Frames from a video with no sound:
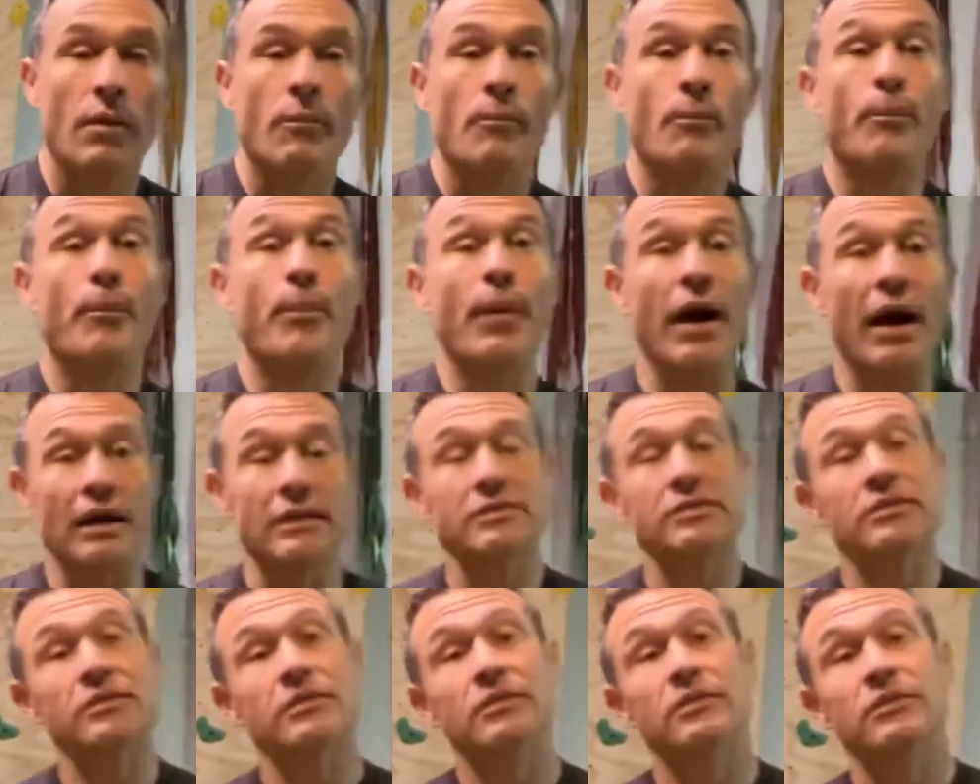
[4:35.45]

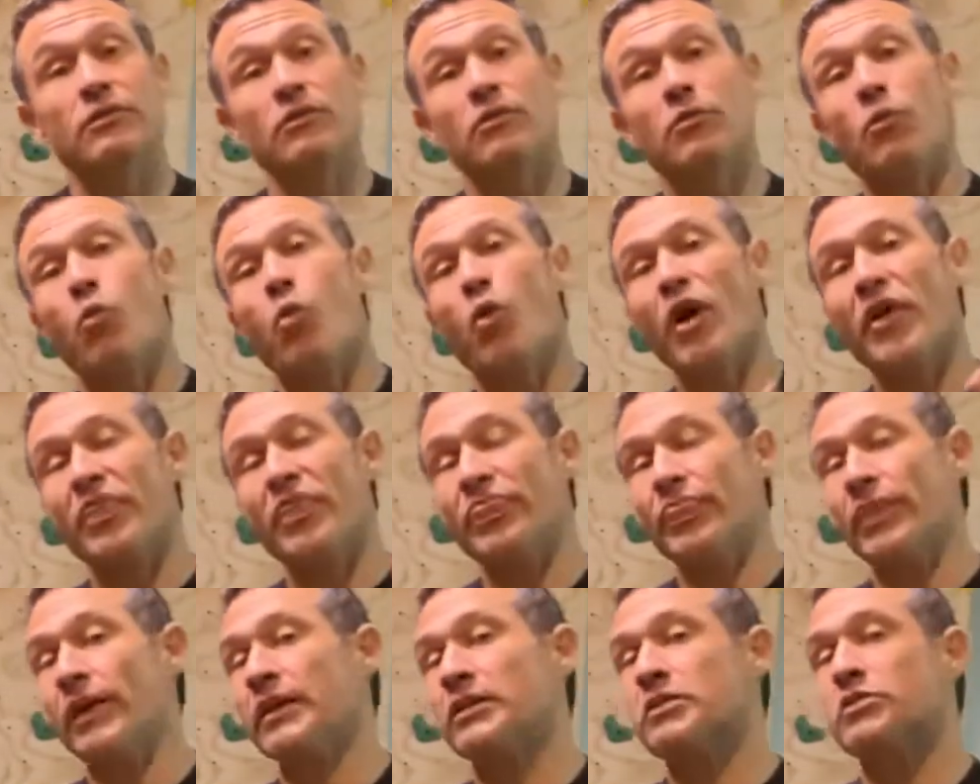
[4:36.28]
But what
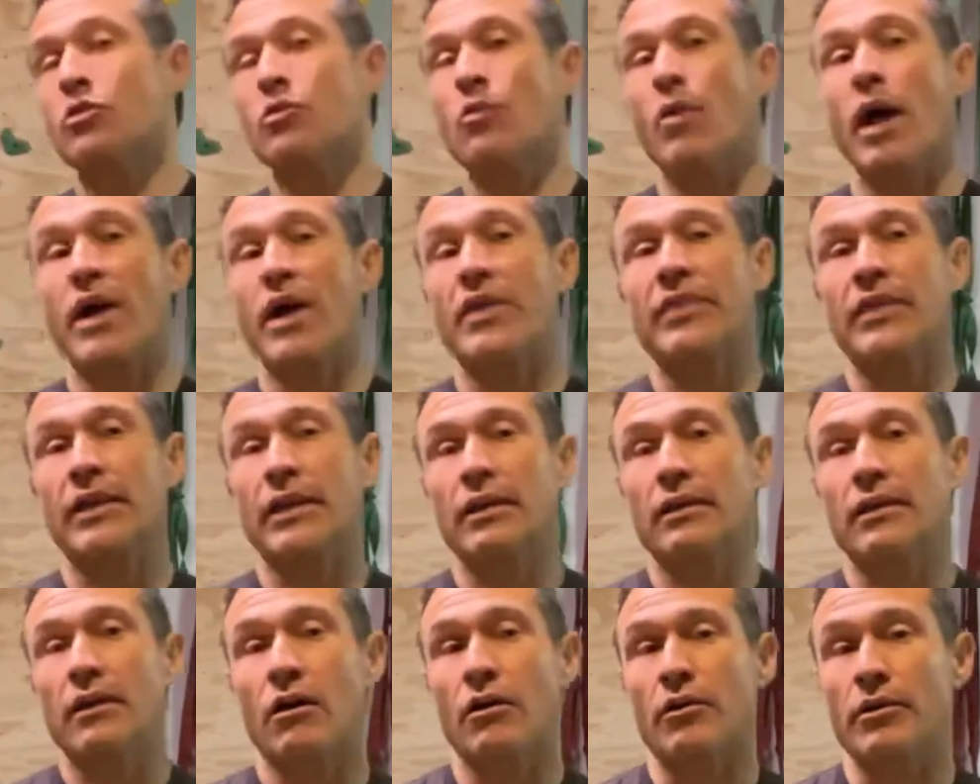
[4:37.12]
things do I think
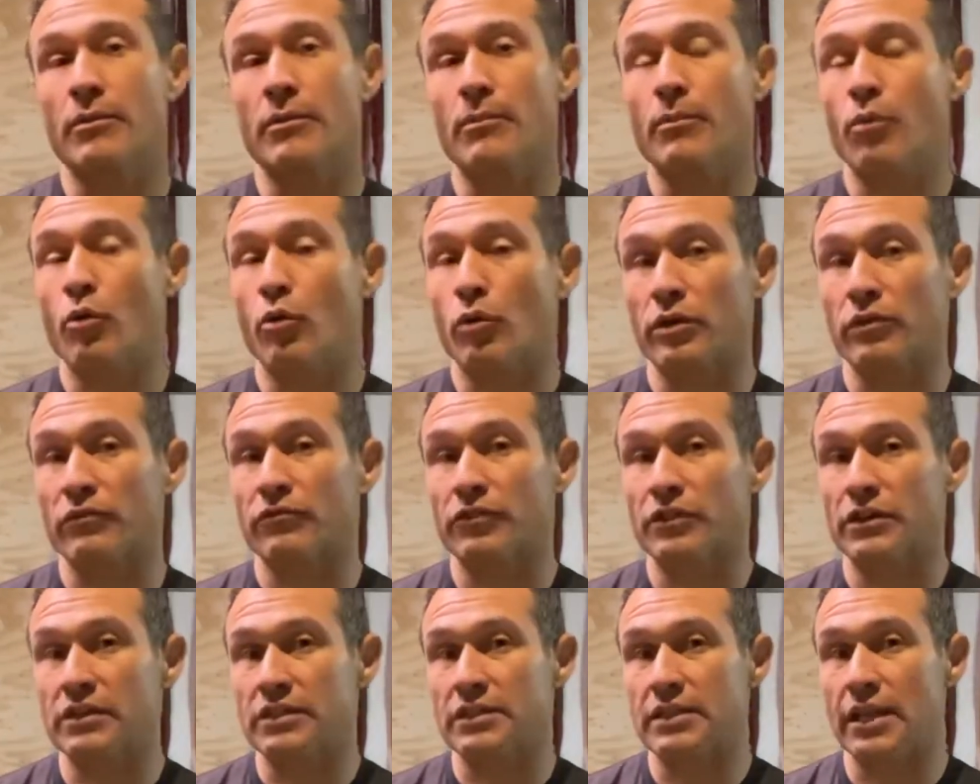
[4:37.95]
are important for
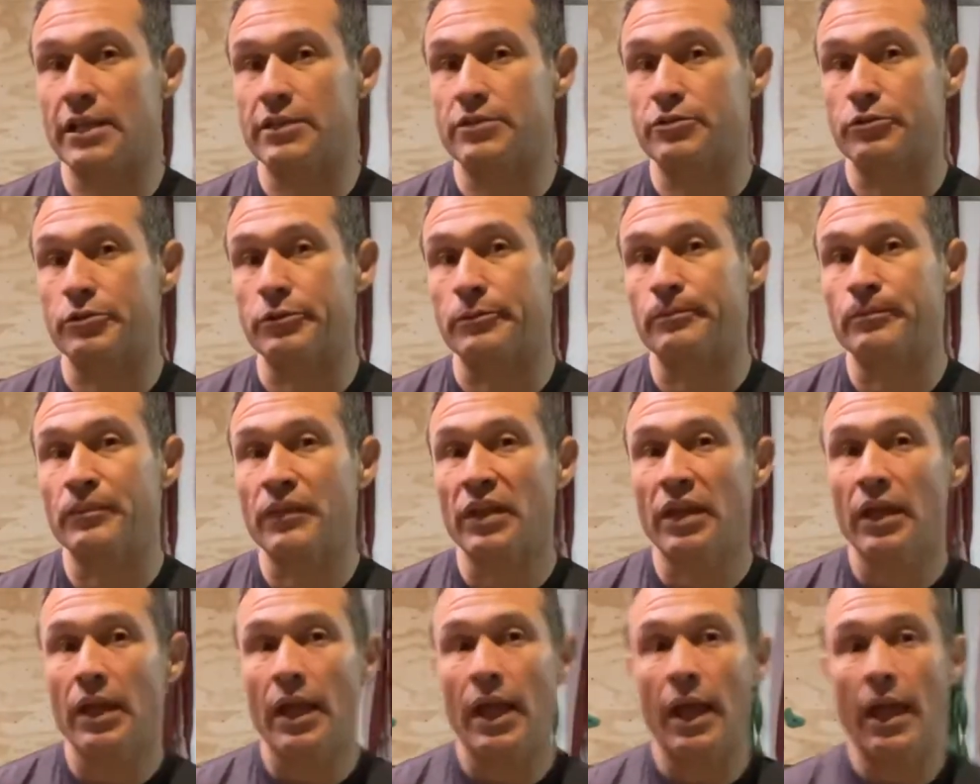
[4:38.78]
this age group?
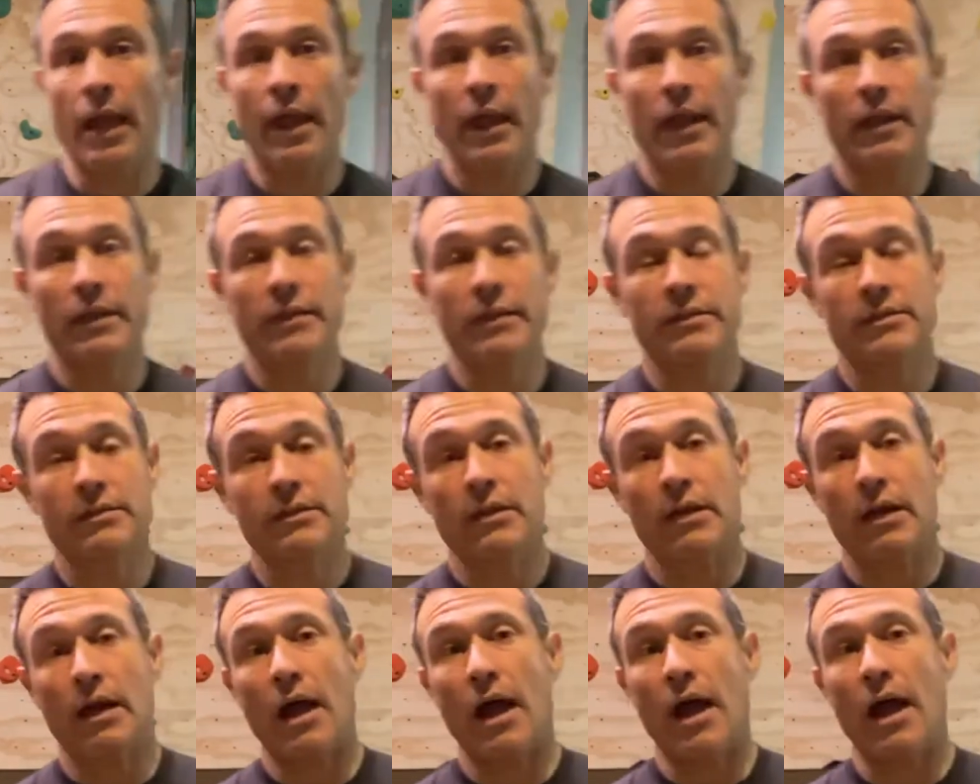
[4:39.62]
And
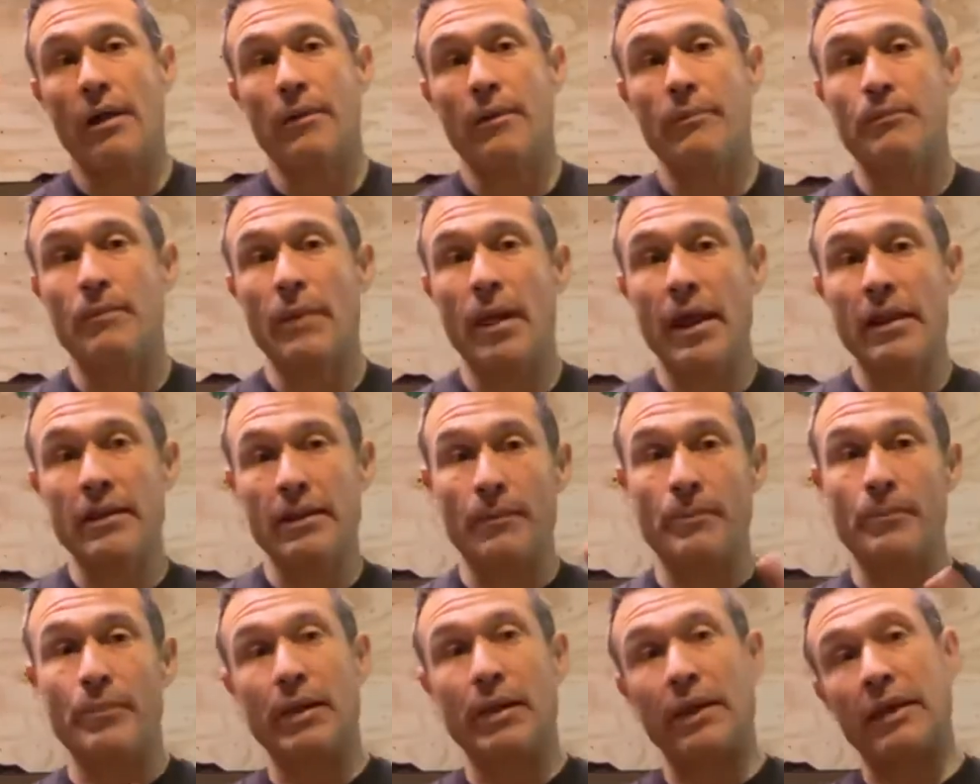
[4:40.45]
I end
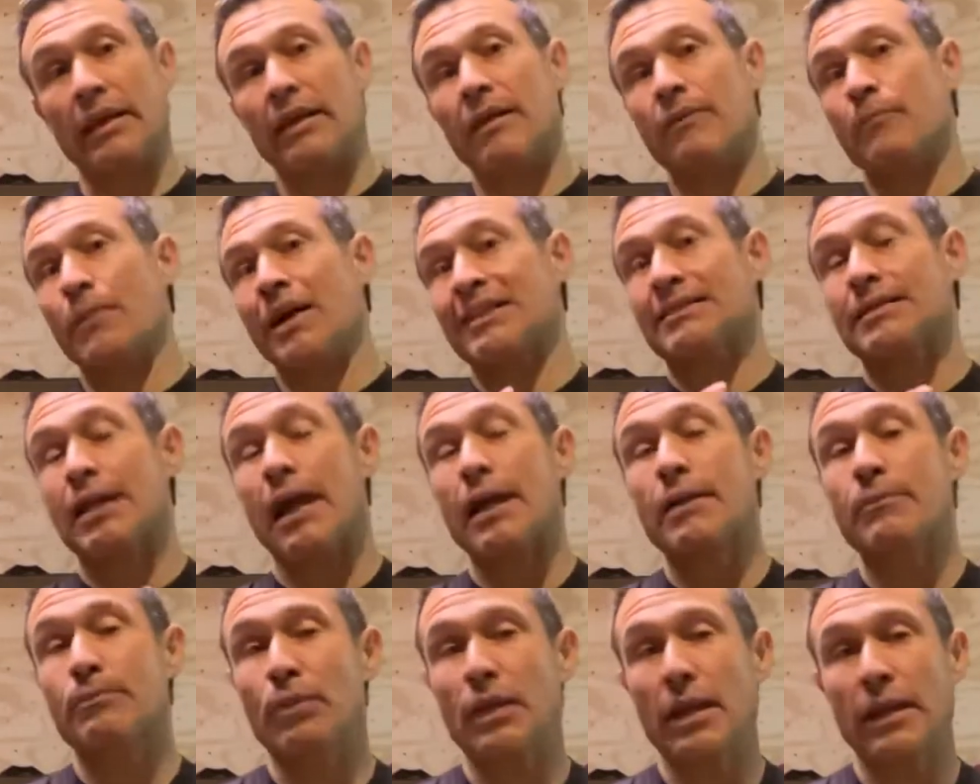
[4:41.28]
up picking my
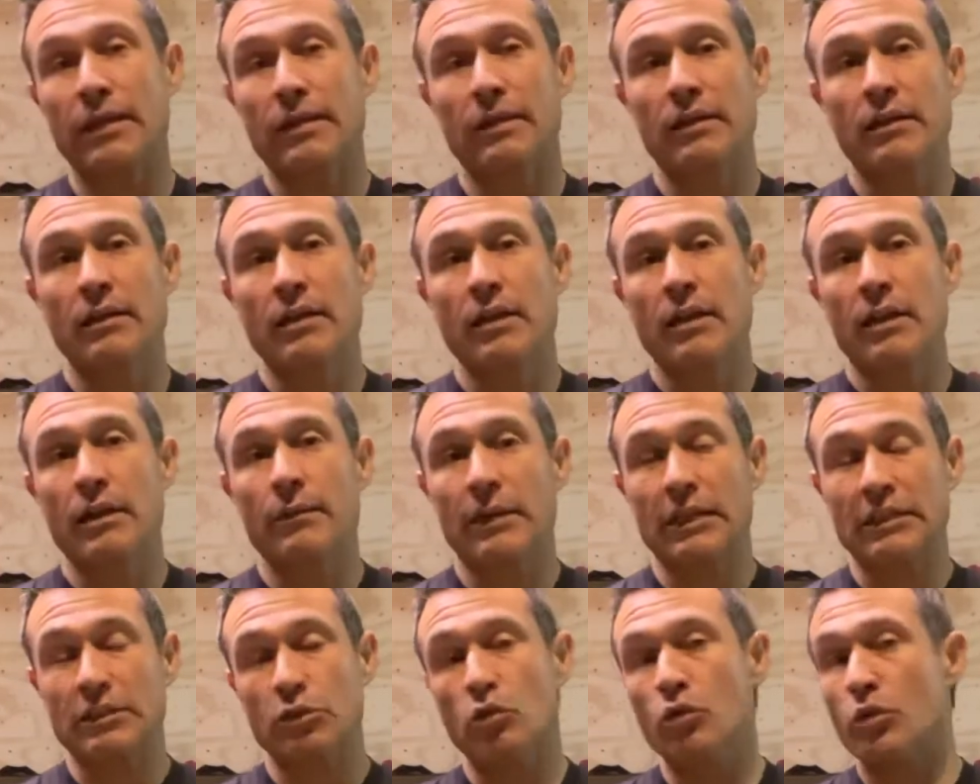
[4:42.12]
side plank and my
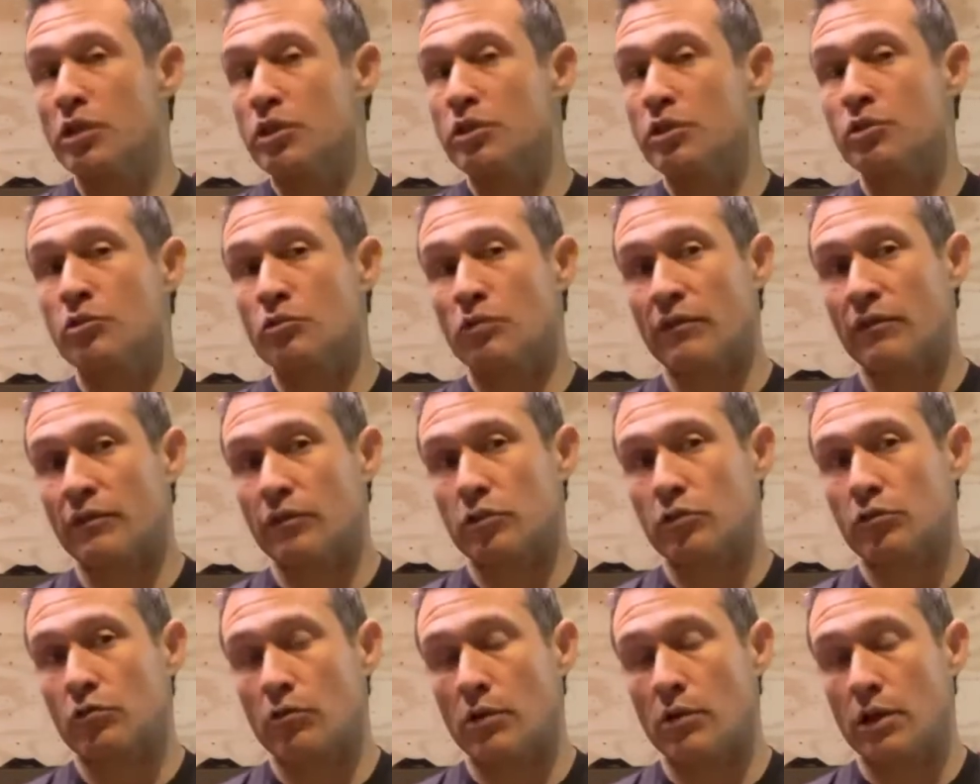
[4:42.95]
2-inch reverse
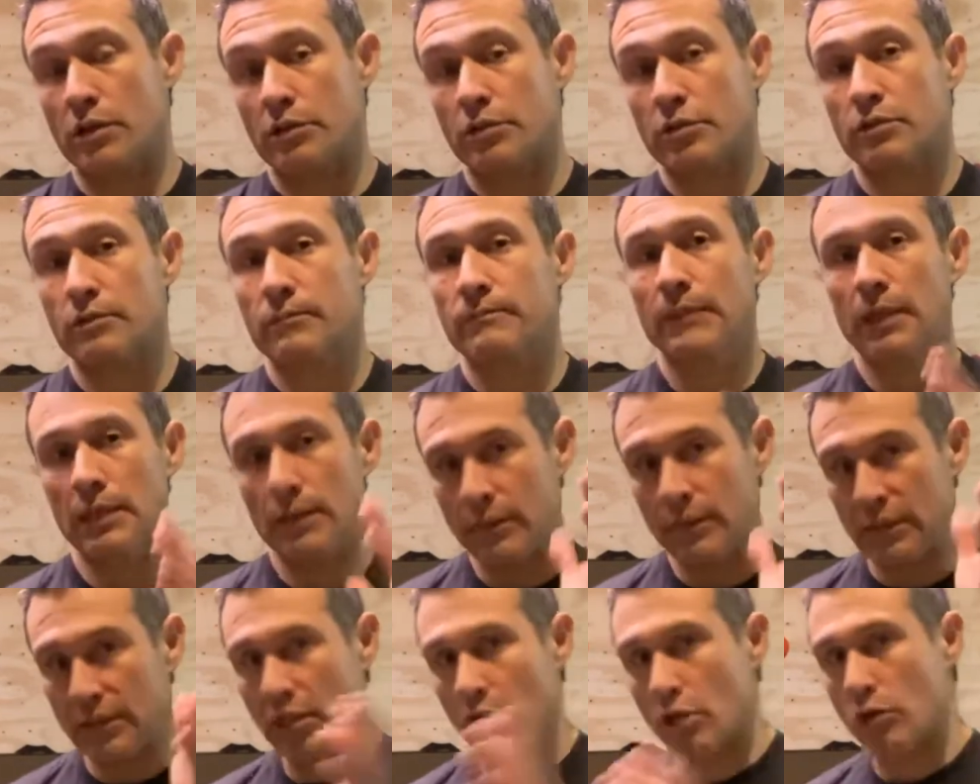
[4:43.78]
crunch. And let me
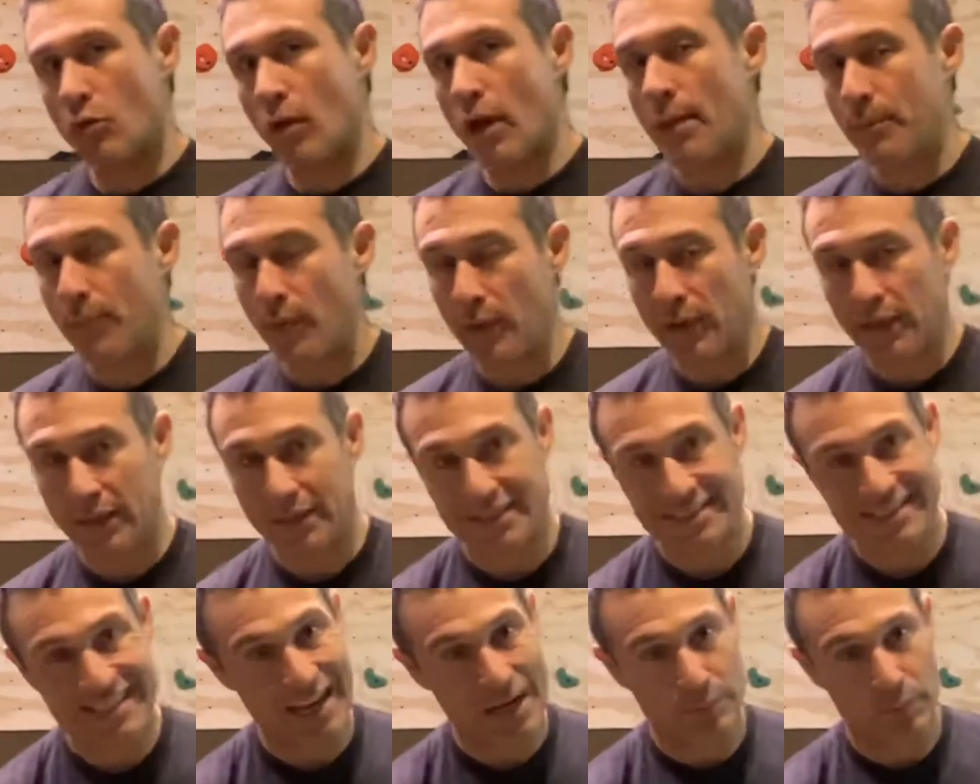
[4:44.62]
tell you why I pick a
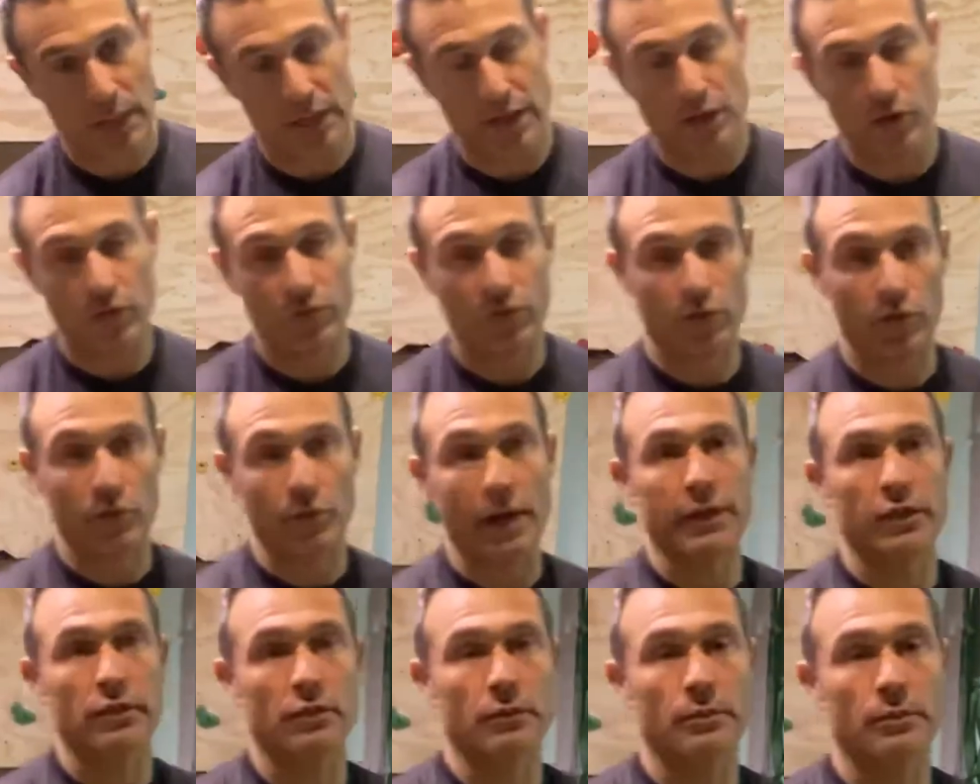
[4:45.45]
side plank over a
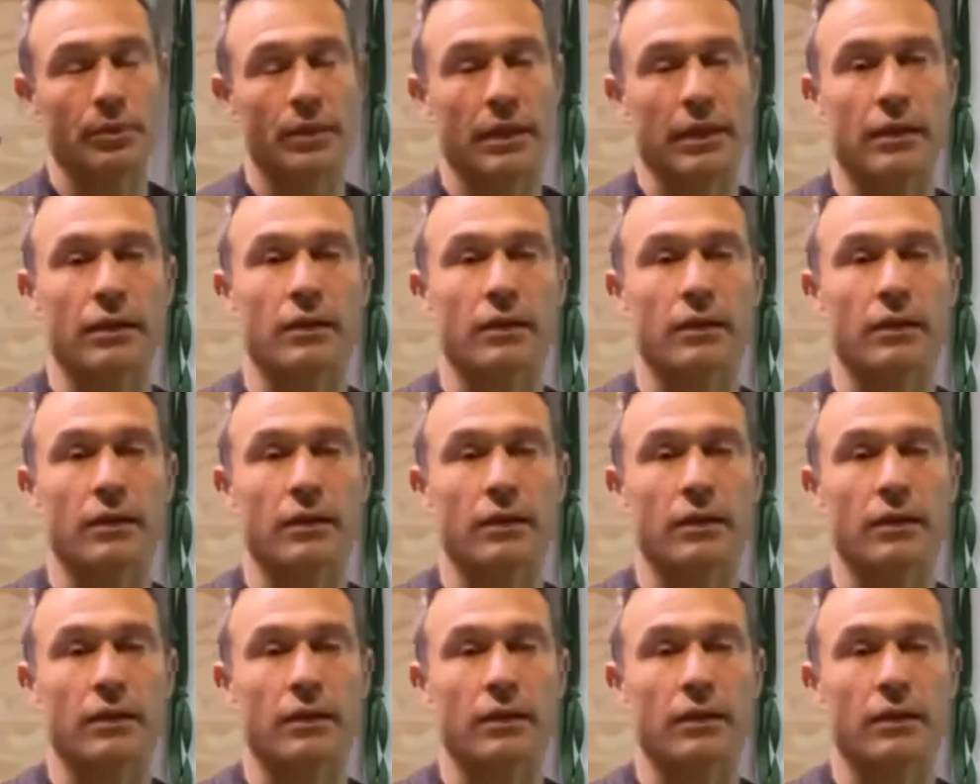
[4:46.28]
regular plank.